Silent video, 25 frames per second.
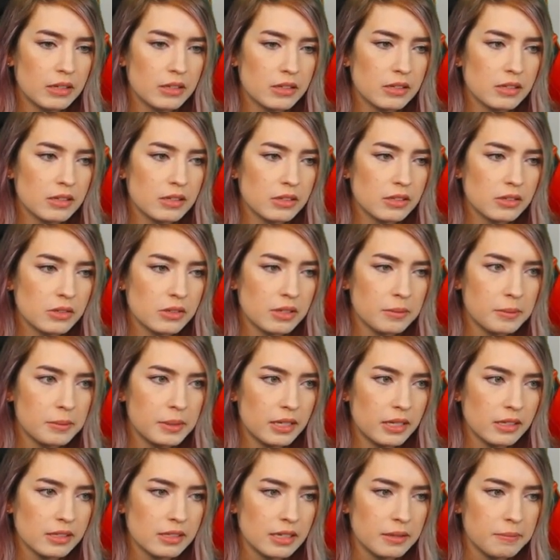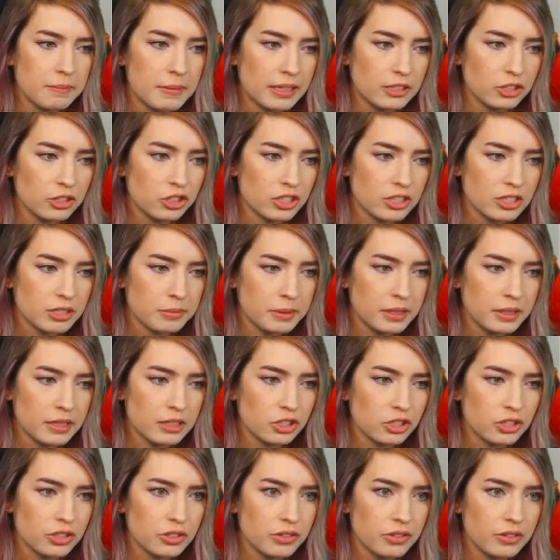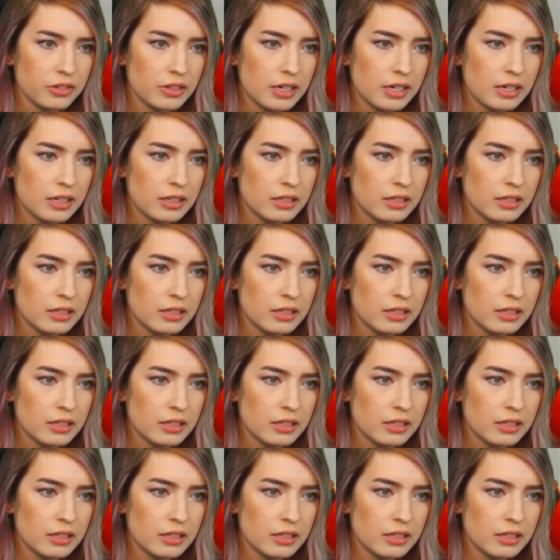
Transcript: So someone else did mention to me I should do that.